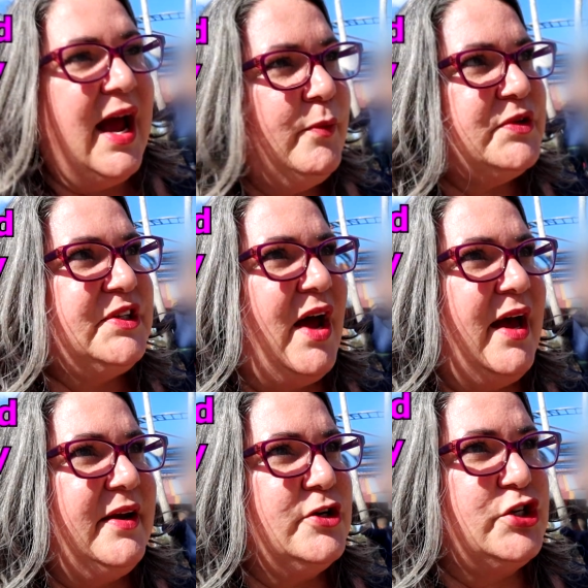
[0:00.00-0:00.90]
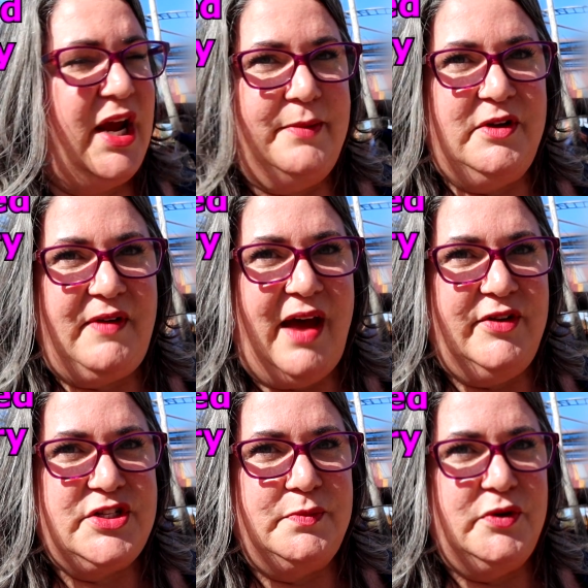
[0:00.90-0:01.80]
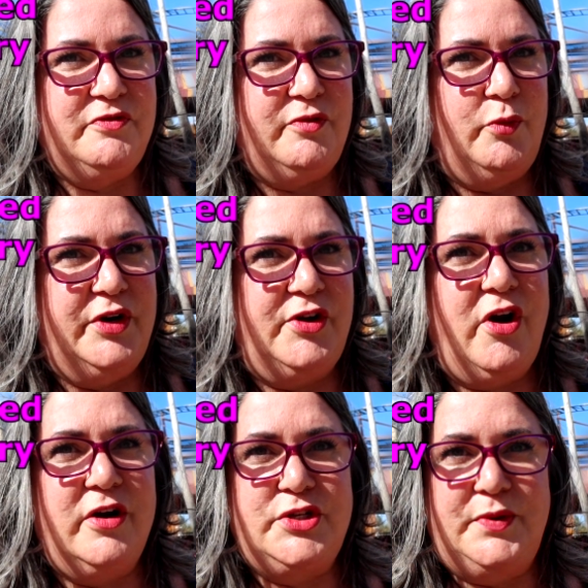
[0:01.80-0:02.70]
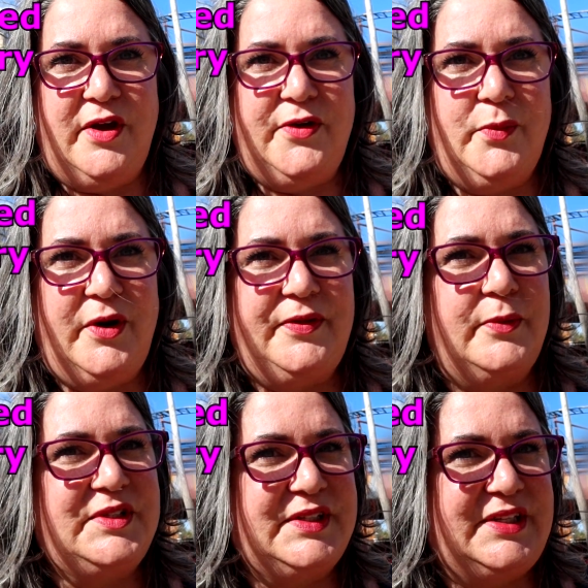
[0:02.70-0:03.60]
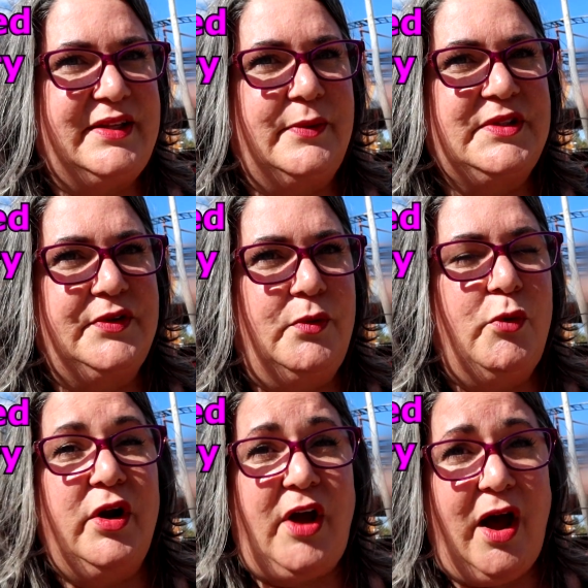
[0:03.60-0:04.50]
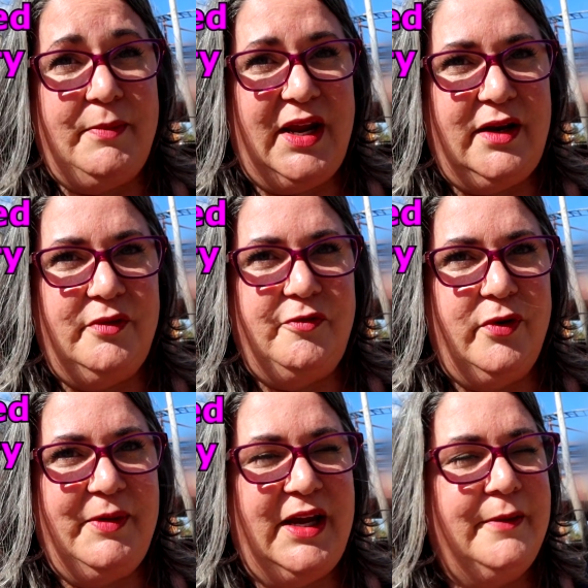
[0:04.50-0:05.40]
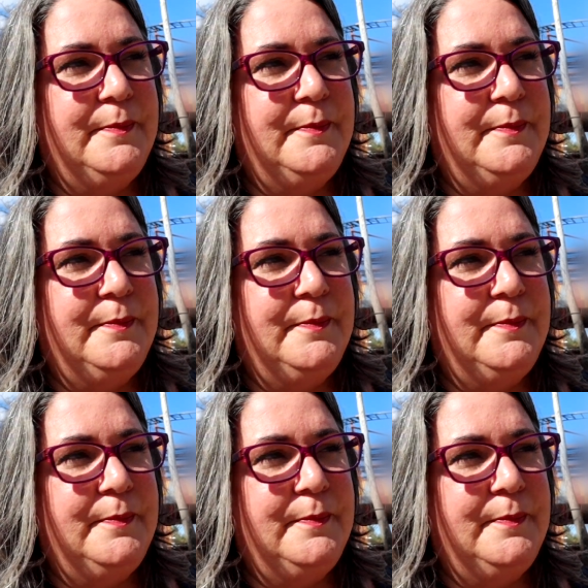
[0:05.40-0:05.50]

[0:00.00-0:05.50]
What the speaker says: was not ashamed of having to move from one car to another where there was a seat that was a little more accommodating for me.